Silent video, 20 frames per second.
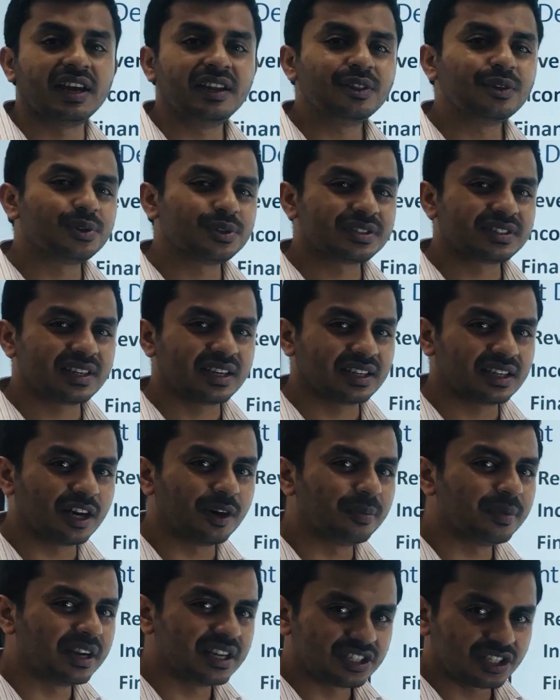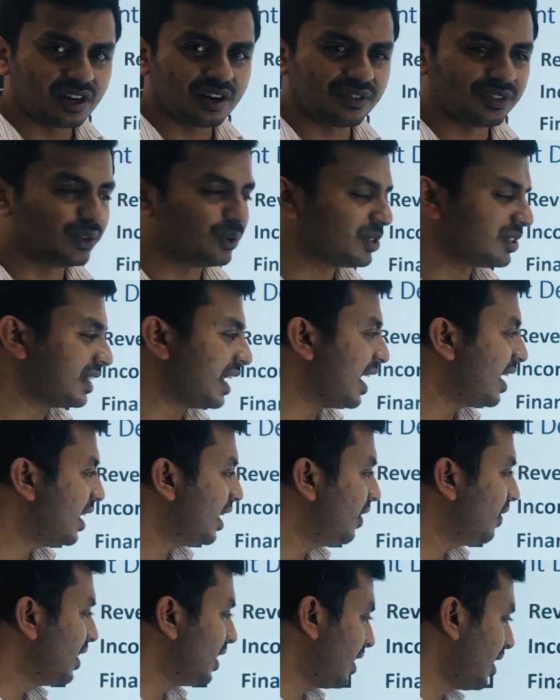those combination of those standard
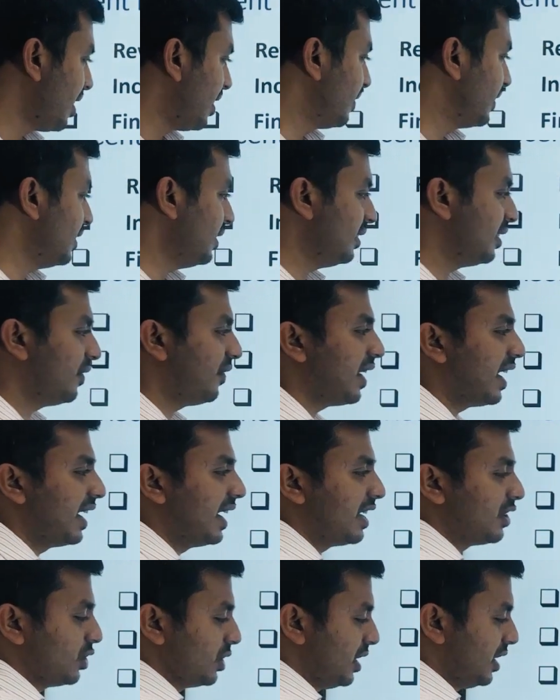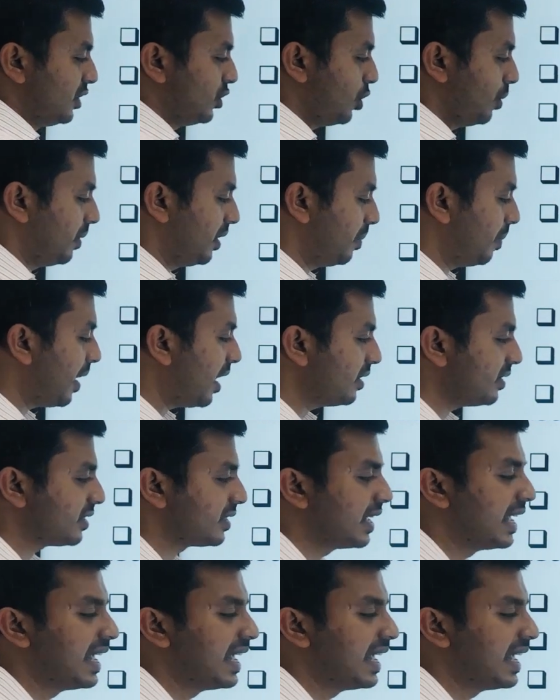will cover the financial instrument parts.